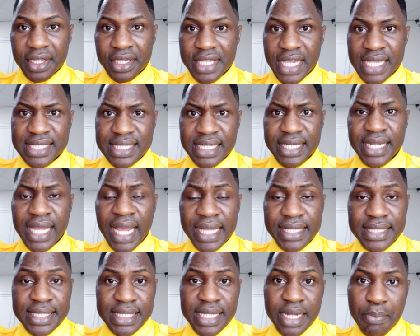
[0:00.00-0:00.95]
Yesterday
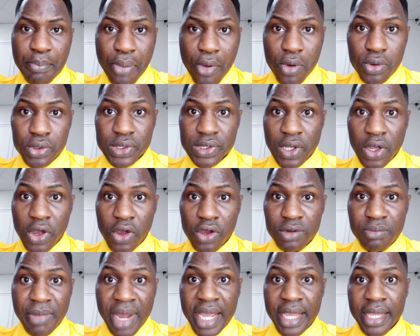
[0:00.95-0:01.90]
I did a post
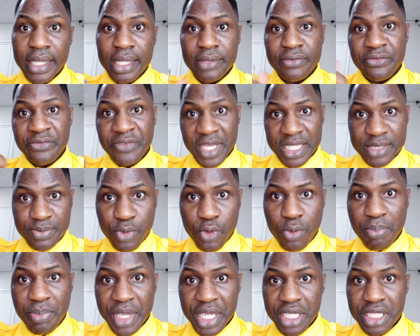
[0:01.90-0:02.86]
on my
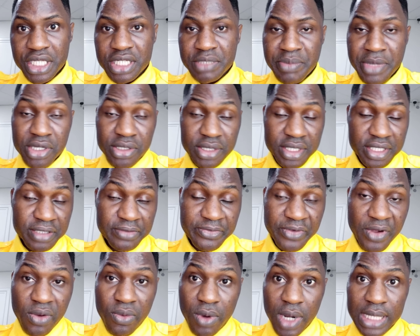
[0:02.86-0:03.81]
Facebook page, Milton
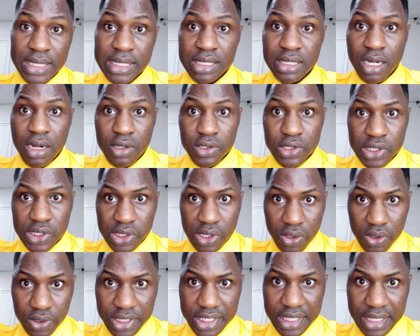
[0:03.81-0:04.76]
Fonkwa
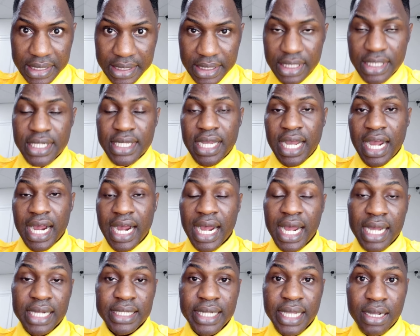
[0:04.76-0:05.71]
Consulting,
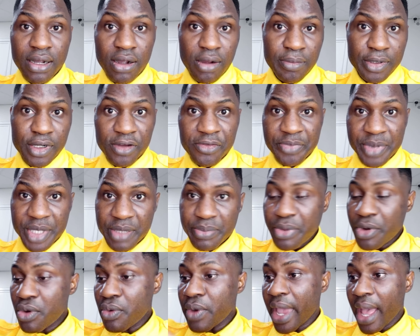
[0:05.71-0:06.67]
and a couple of
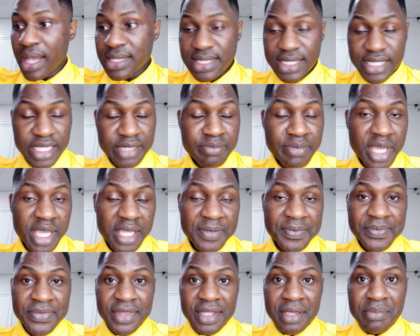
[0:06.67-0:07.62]
people were asking
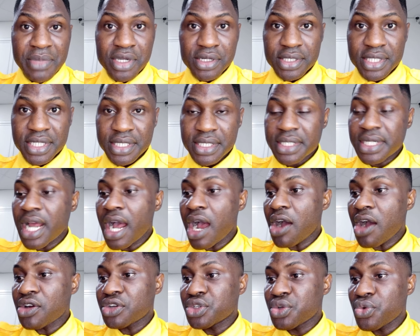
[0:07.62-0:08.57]
me, Milton,
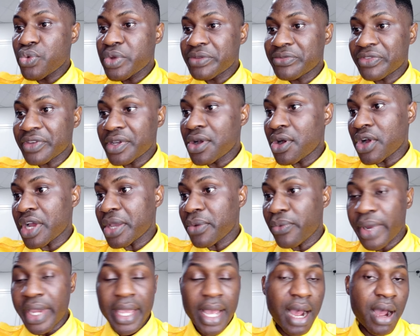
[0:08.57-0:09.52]
how do we figure a
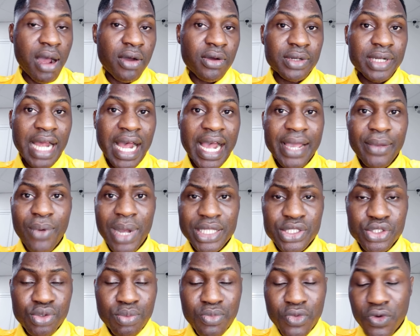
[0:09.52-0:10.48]
way out? I
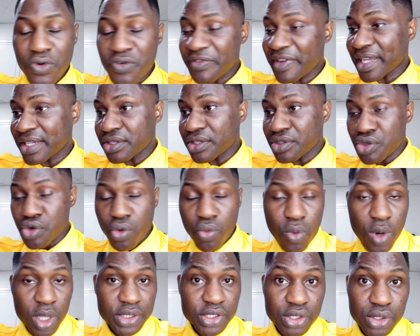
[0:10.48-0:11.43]
want to move. I don't know
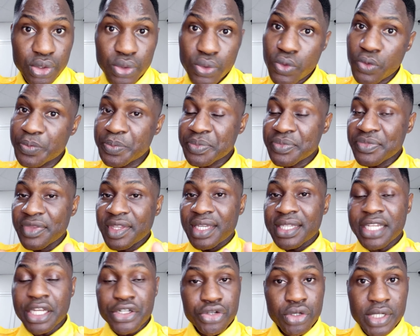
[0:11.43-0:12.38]
what to do.
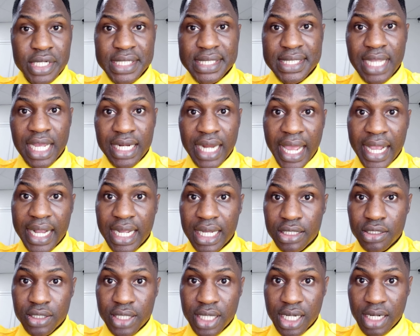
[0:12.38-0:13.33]
The truth is that I
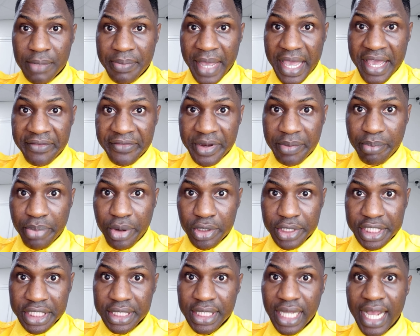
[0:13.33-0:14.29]
cannot help
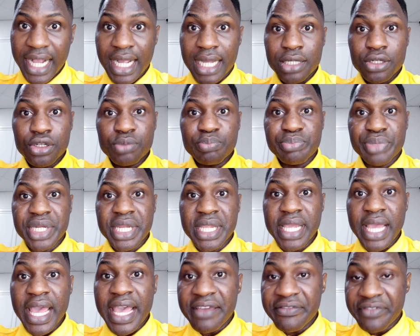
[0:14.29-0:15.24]
everybody. I cannot
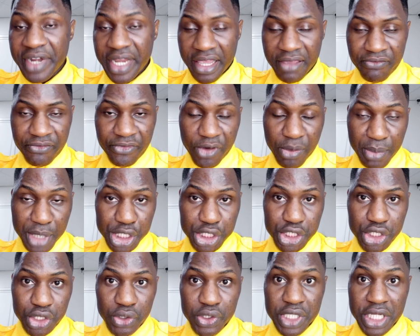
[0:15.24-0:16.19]
bring every
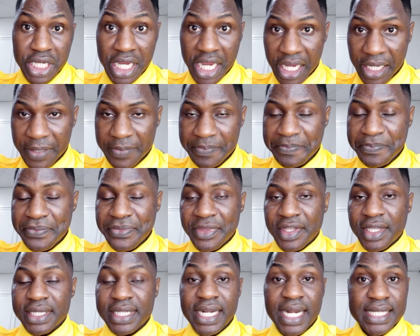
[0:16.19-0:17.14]
information here.
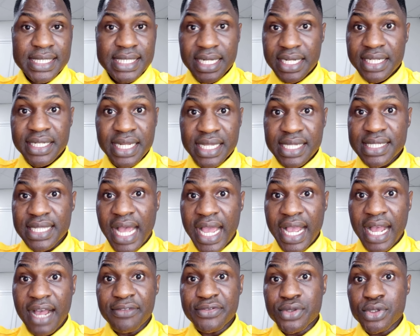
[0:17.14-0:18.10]
There are certain things I
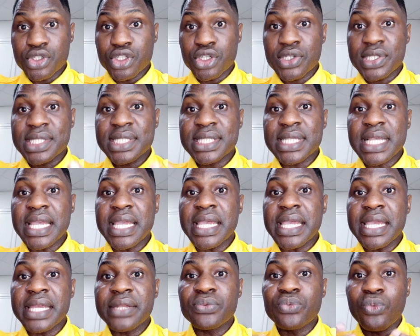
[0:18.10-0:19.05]
have to just say
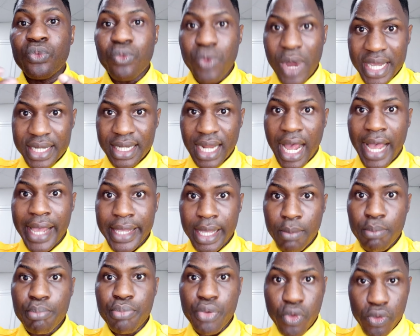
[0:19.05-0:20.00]
it when I
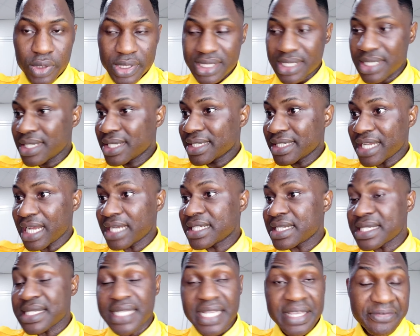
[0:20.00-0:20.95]
am booked. That
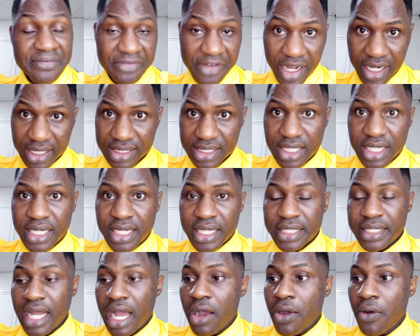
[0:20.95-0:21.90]
is a fact.
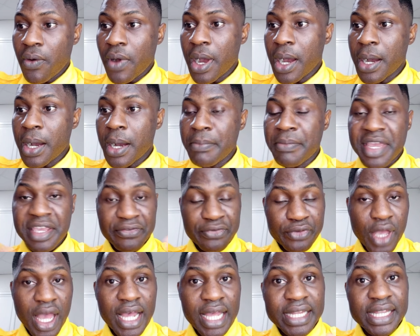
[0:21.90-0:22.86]
Now, if
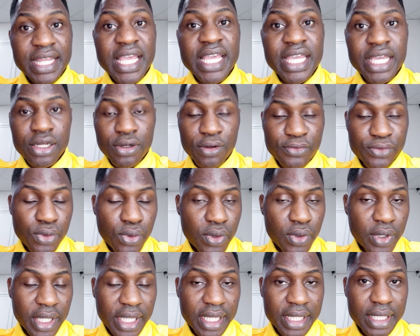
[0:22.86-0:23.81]
you are thinking of
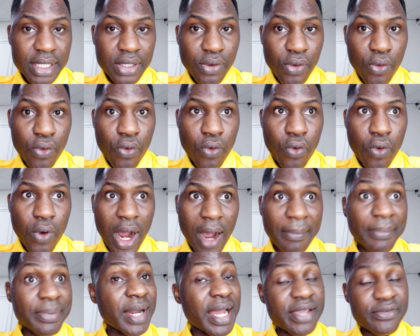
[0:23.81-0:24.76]
looking or
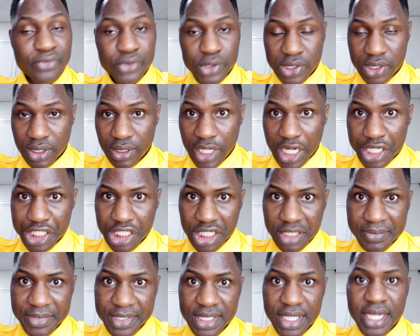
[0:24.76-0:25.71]
applying for
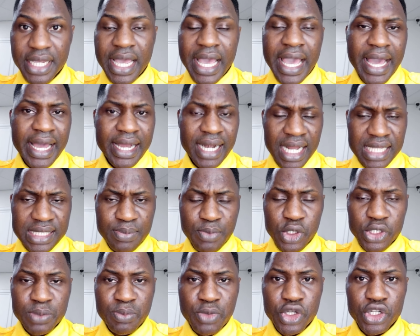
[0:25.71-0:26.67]
scholarships,
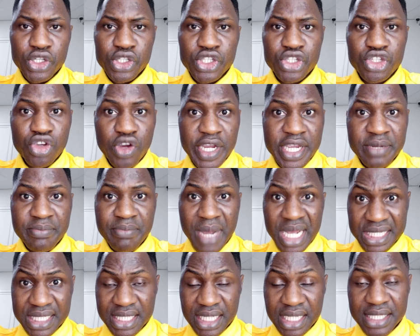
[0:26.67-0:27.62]
Erasmus Mundus Joint
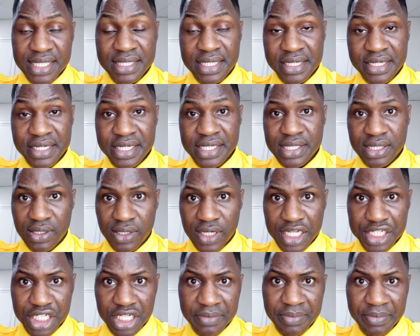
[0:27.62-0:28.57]
Master's Degree
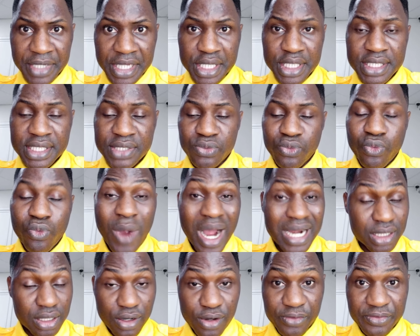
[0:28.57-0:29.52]
Scholarship is
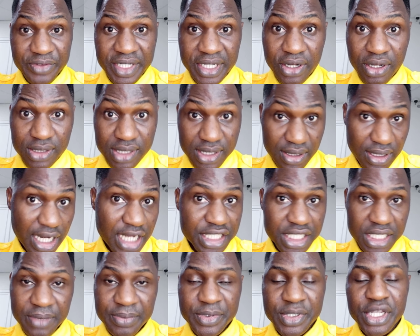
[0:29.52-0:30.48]
one of the
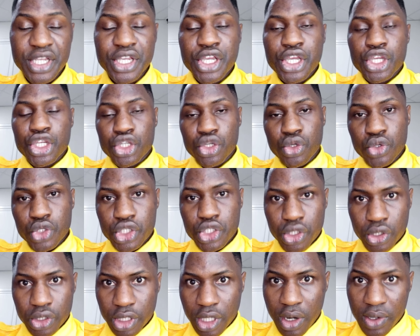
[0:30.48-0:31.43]
scholarships you
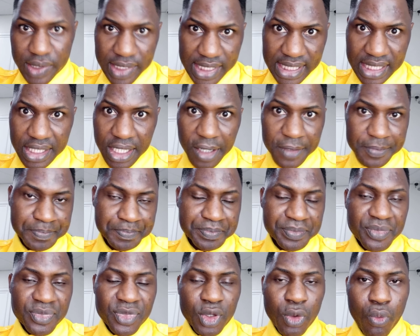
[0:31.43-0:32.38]
should consider.
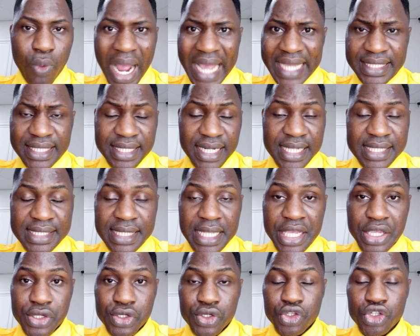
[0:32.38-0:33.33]
Why did I
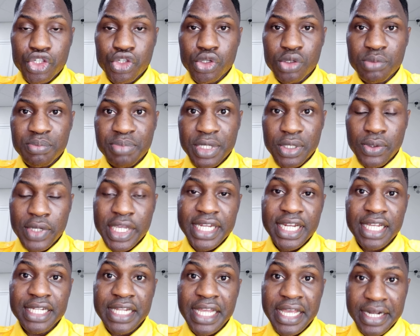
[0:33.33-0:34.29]
say you should be
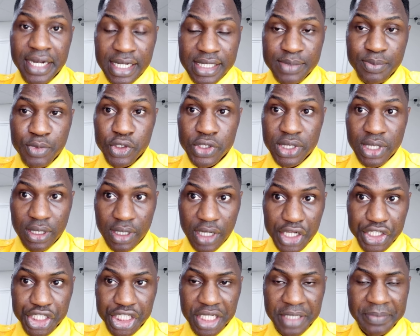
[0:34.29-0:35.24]
looking at Erasmus
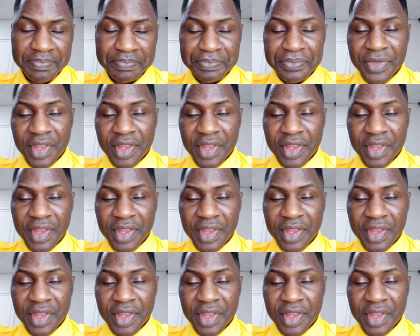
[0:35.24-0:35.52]
Scholarship?